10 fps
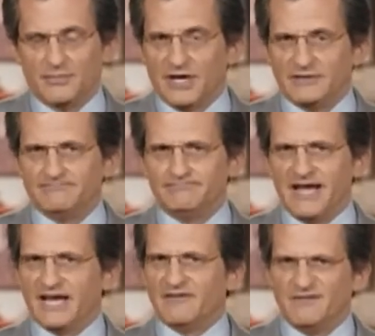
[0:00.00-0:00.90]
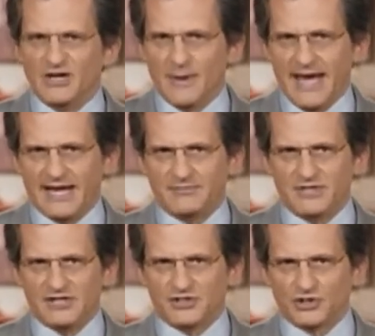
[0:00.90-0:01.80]
But making a film
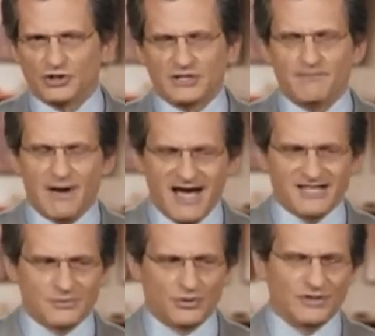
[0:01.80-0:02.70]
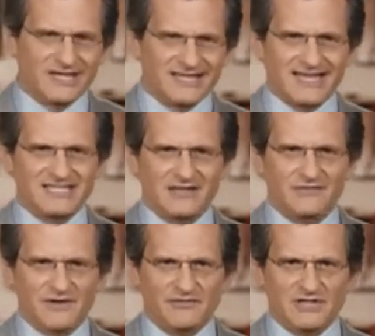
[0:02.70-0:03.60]
adaptation looked impossible in
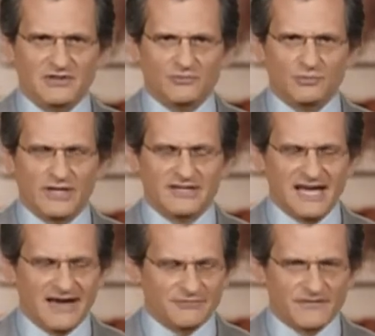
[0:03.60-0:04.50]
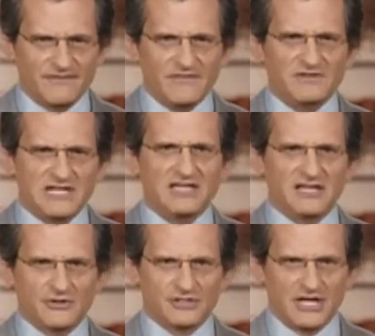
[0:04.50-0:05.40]
1950 when, after 15
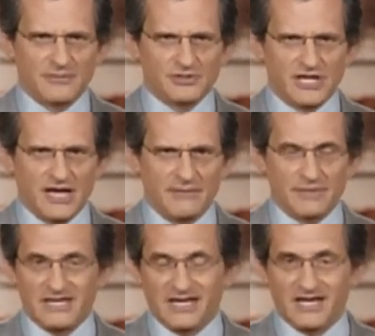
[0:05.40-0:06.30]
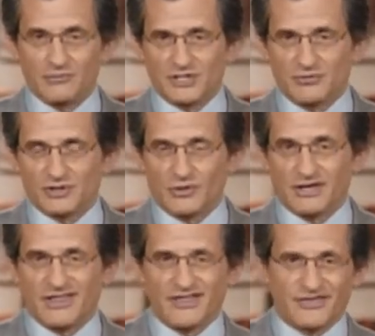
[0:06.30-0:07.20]
years at MGM, beginning when she was
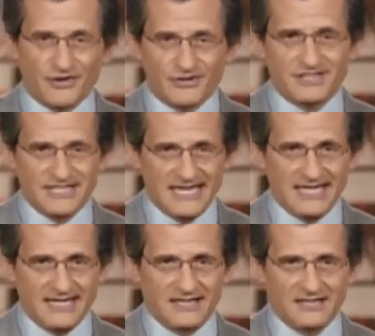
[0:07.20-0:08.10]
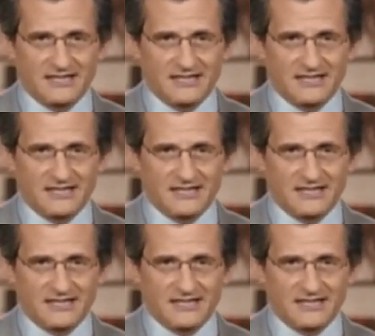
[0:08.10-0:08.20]
only 13,